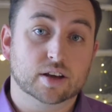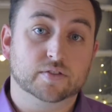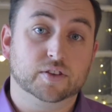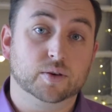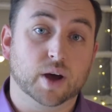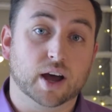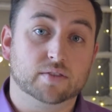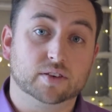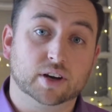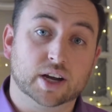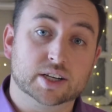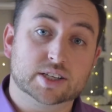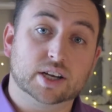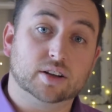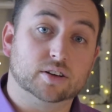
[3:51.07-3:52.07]
If you have a
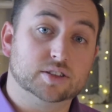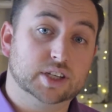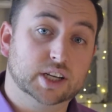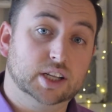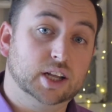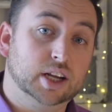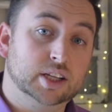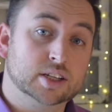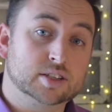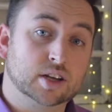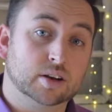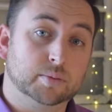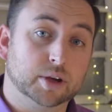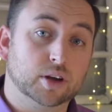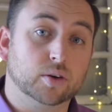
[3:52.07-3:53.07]
nice LRT line that's
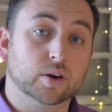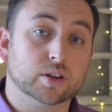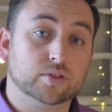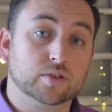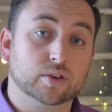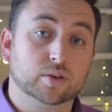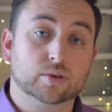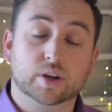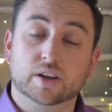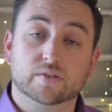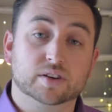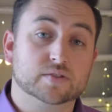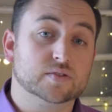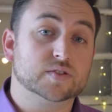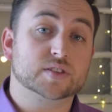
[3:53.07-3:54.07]
going to be going through,
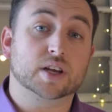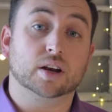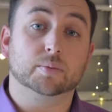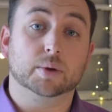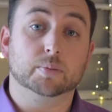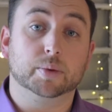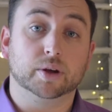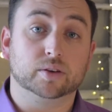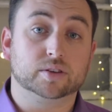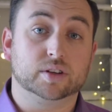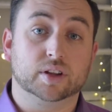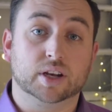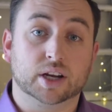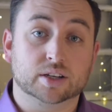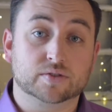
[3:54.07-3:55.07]
even if it's going to be built
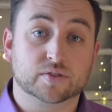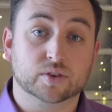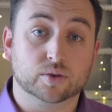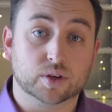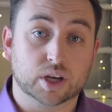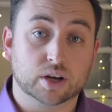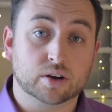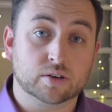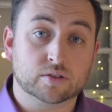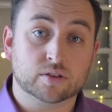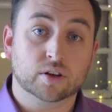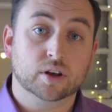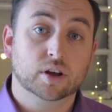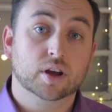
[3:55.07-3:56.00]
in the next few years,